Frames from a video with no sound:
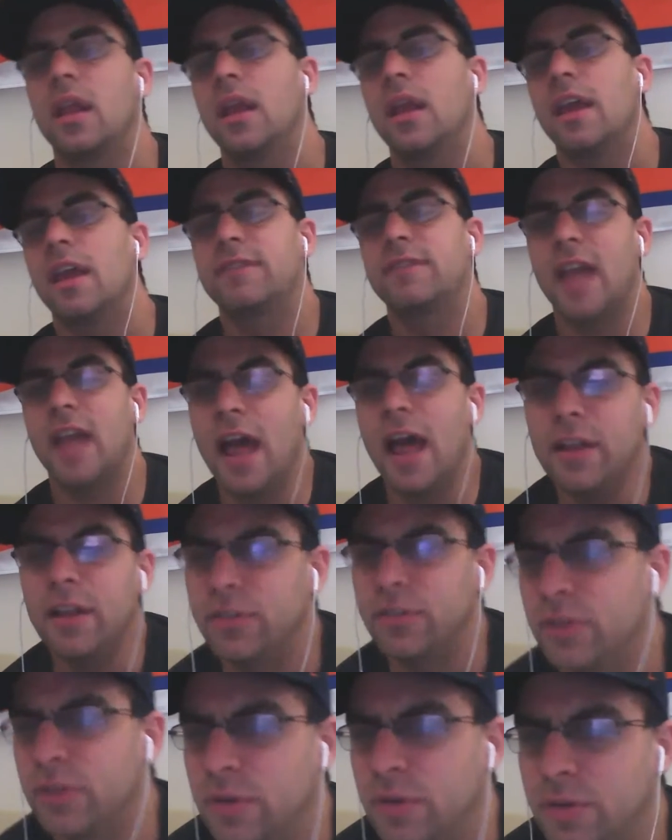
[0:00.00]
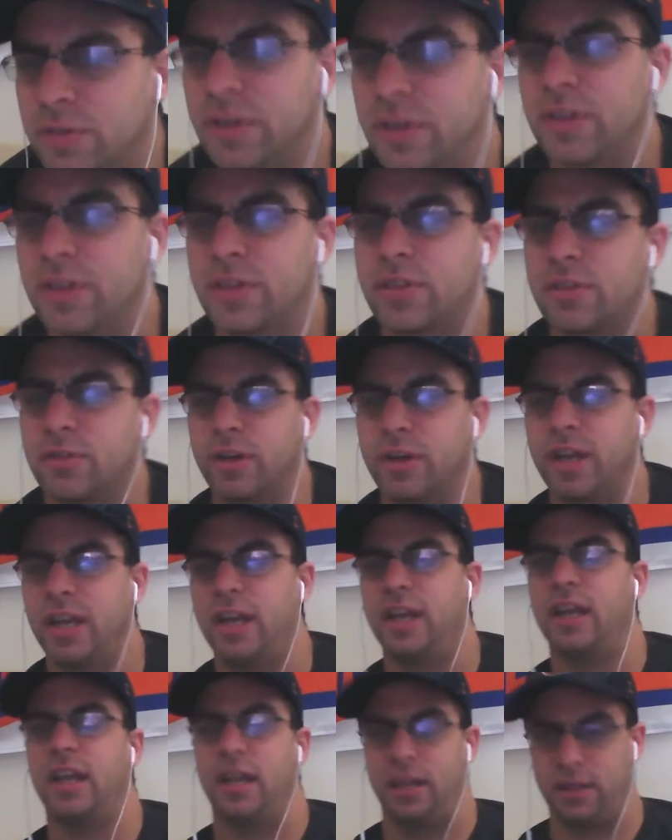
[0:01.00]
If the Owls lose in
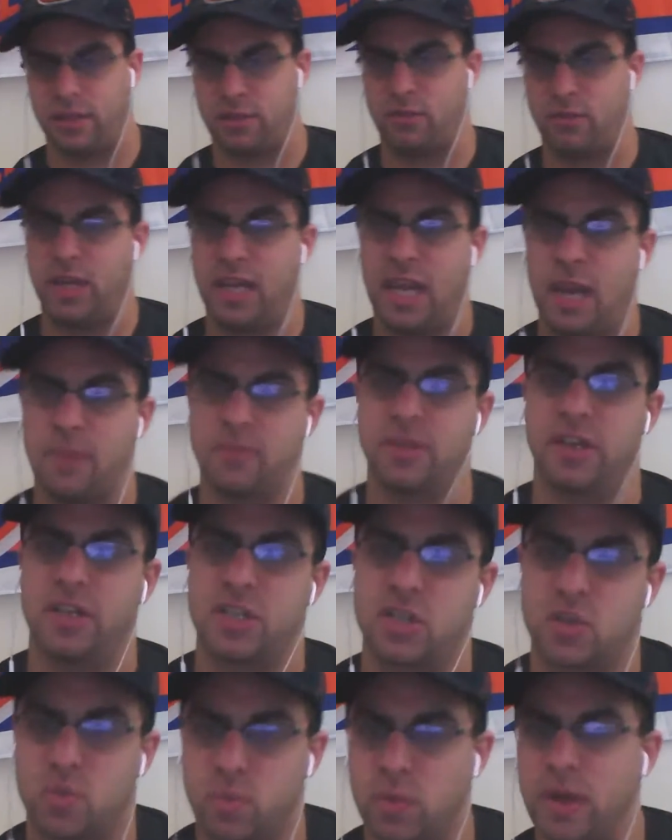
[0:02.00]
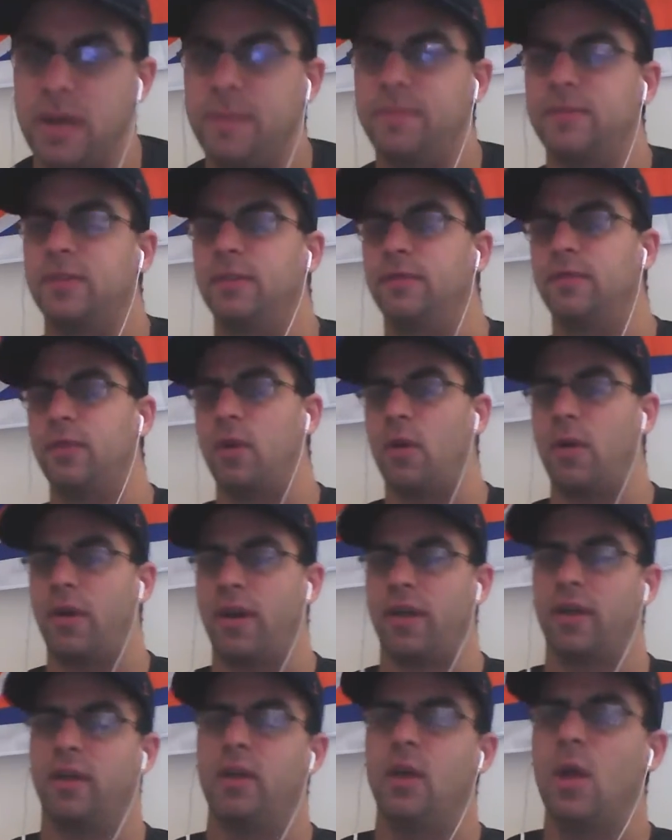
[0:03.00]
three games in a sweep to
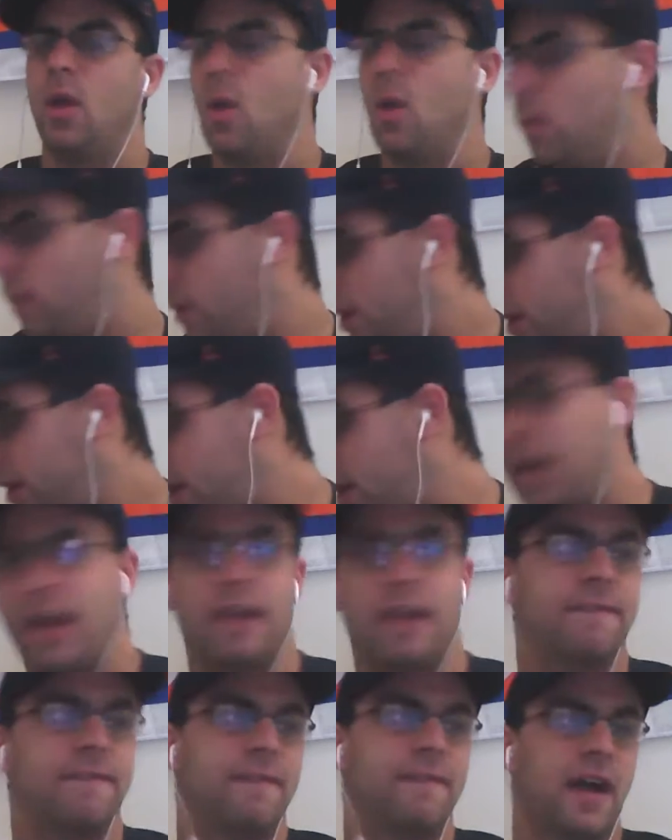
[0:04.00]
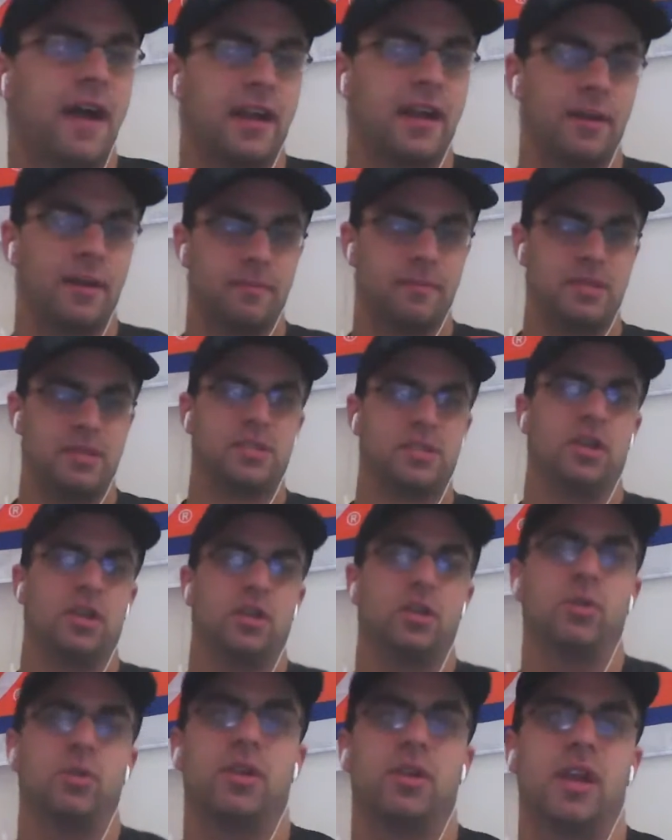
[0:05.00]
Florida, would I fire
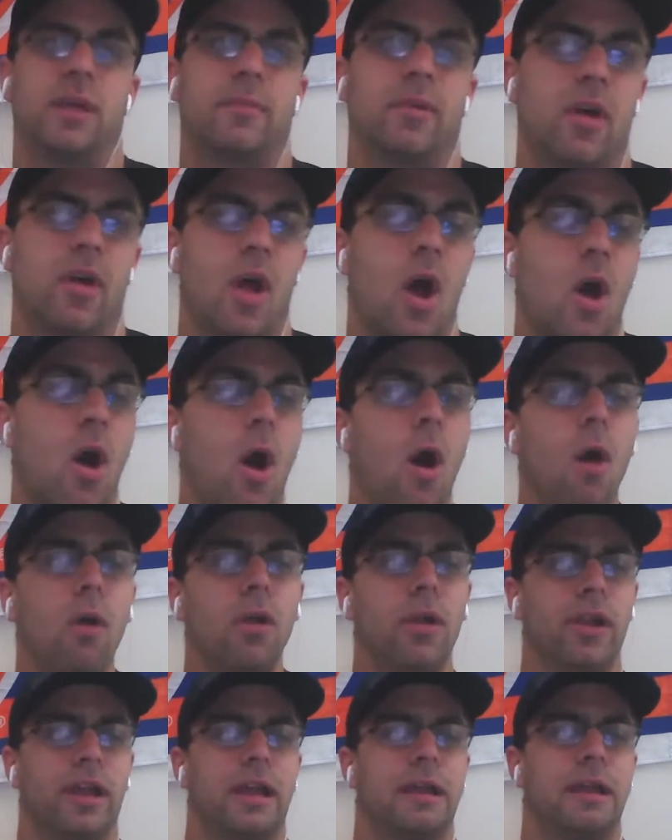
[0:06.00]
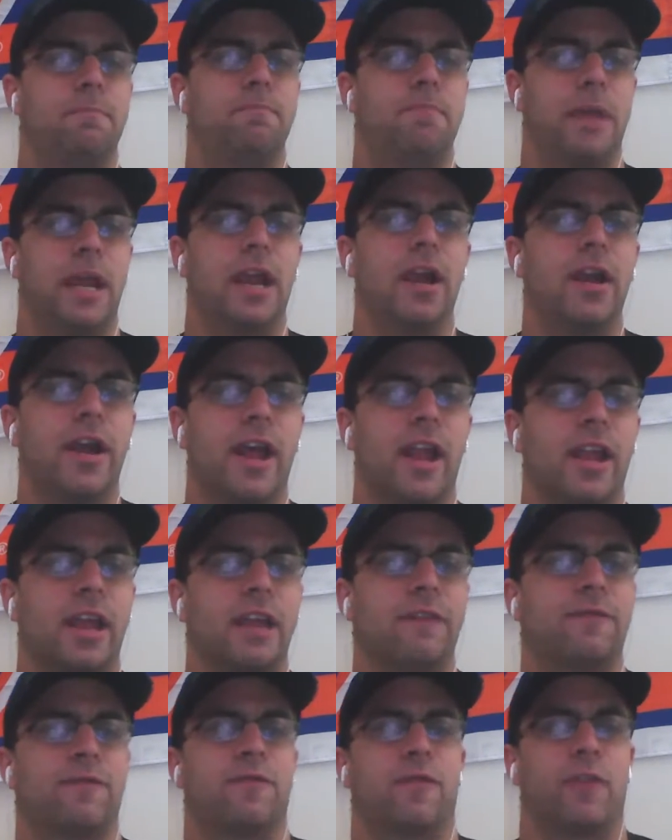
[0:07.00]
Mr. Lou Lamoriello? Holy beard,
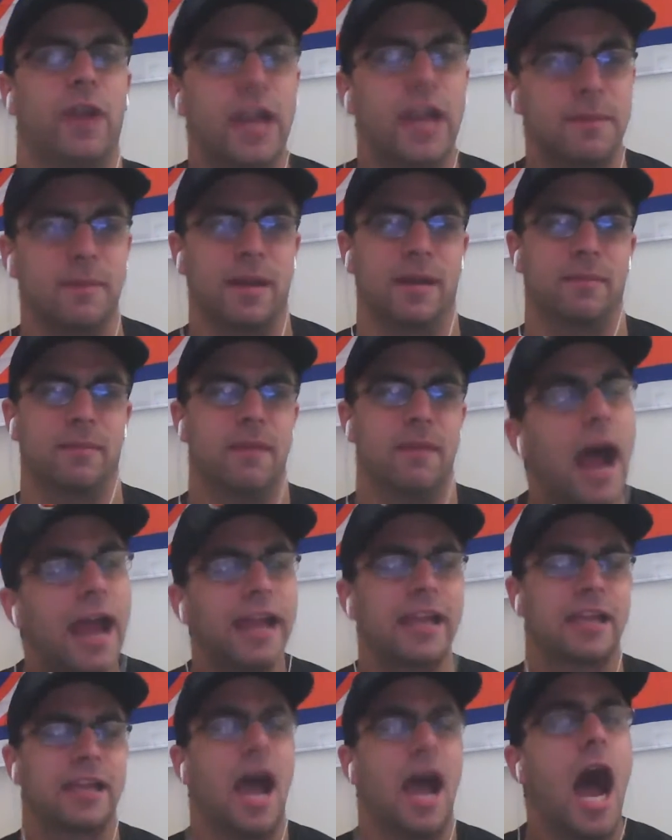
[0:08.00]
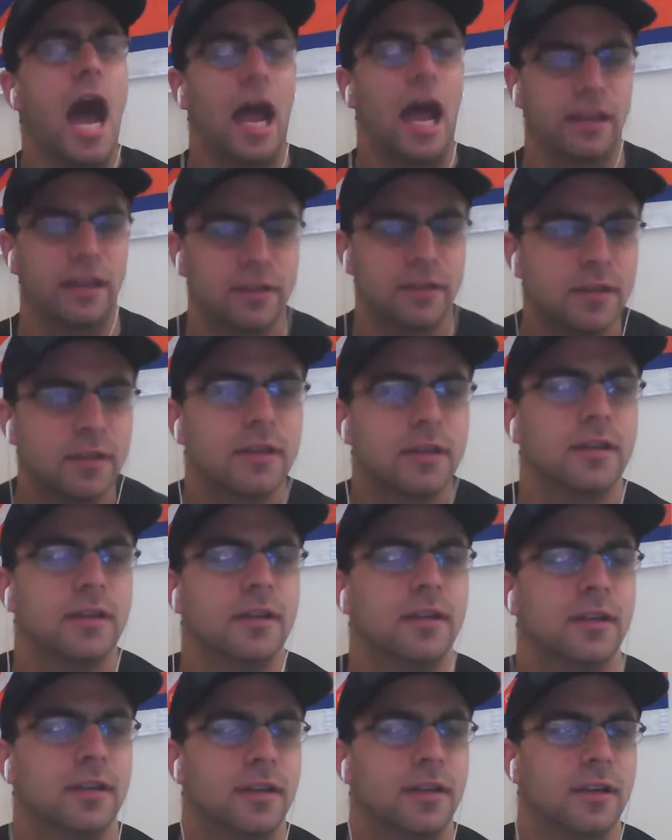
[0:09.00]
Elliot Friedman. My God.
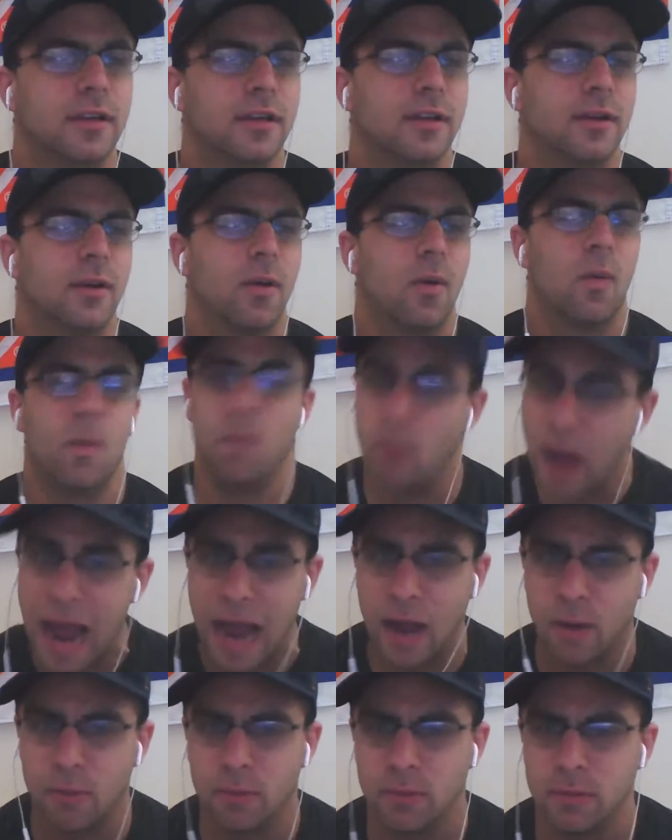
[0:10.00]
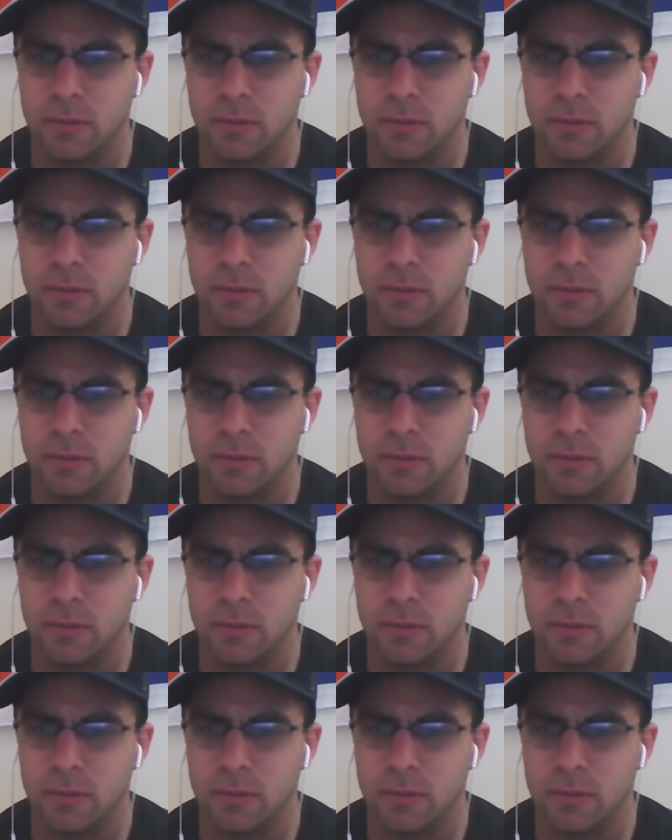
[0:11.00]
Wow.